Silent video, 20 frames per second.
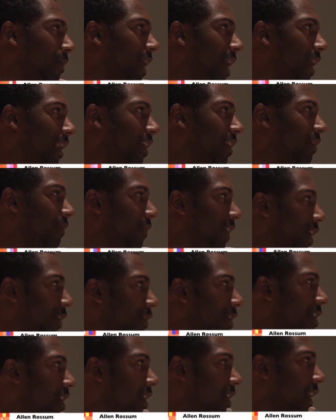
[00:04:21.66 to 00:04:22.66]
mind at a
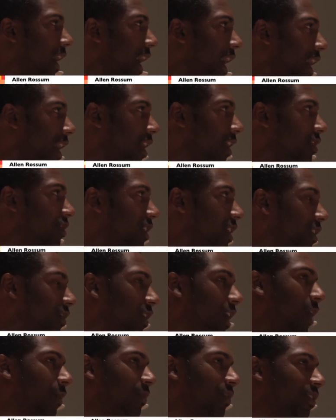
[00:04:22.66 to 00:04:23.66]
very young age,
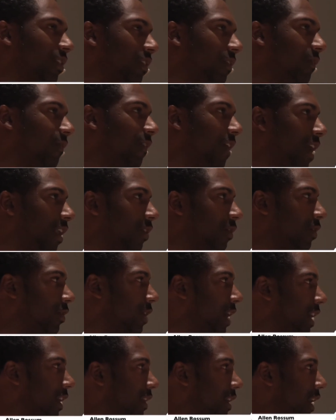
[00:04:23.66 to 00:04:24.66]
either I was going to
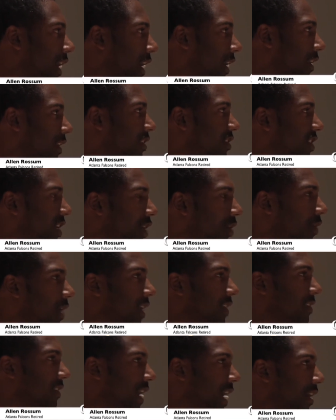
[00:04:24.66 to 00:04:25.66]
follow and, and continue
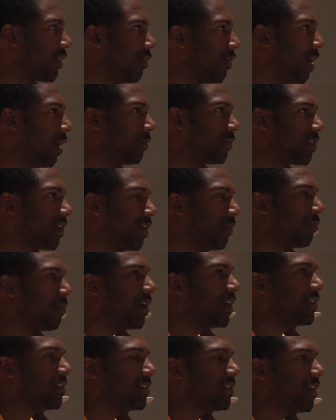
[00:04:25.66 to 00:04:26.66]
that cycle, or I was going to
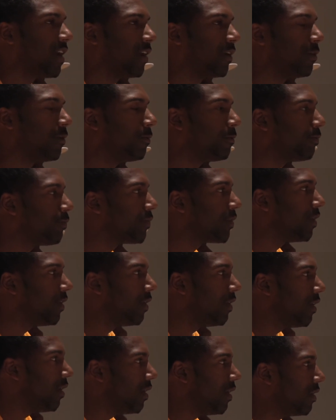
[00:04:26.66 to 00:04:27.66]
break the cycle.
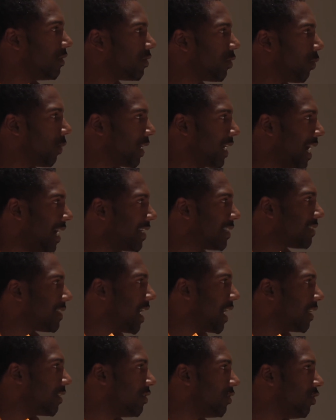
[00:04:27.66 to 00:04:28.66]
So what I
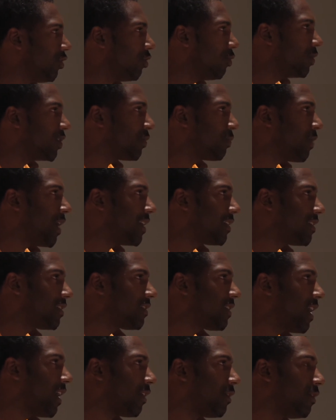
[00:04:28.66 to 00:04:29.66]
decided to do was break the
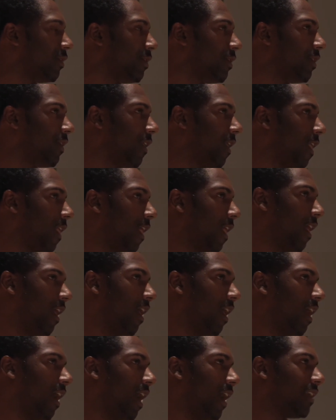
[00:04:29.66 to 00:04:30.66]
cycle.
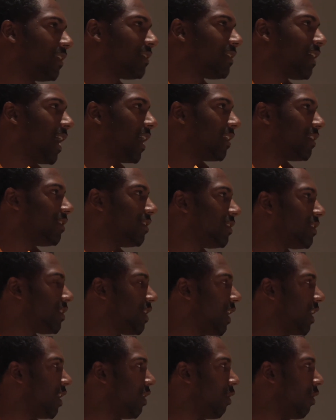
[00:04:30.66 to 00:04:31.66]
I decided to
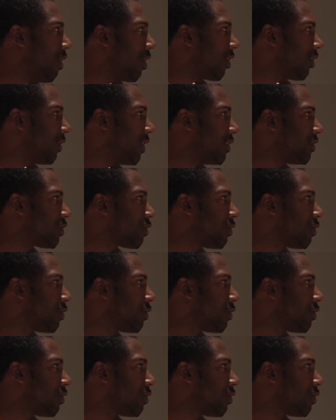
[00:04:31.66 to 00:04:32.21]
study harder in